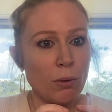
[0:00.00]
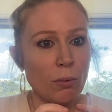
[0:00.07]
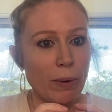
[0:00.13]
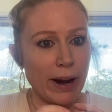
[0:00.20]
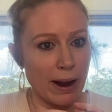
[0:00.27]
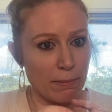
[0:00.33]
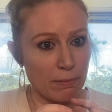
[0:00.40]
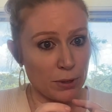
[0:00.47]

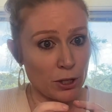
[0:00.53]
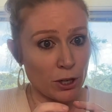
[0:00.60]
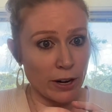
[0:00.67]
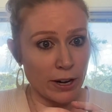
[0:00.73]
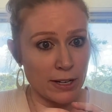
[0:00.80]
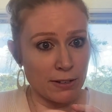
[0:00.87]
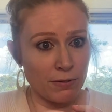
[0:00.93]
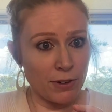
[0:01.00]
when I'm
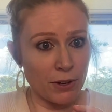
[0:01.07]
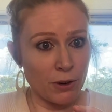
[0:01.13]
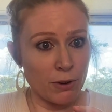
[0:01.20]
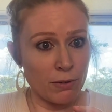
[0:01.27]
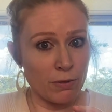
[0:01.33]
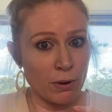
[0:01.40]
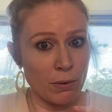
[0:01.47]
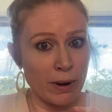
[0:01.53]
starting to feel
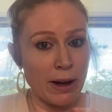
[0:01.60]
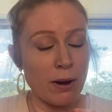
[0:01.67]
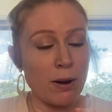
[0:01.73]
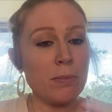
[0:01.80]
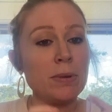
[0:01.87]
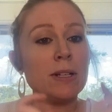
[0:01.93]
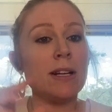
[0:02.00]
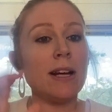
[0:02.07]

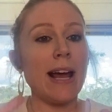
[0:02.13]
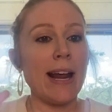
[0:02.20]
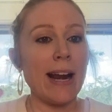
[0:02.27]
overwhelmed.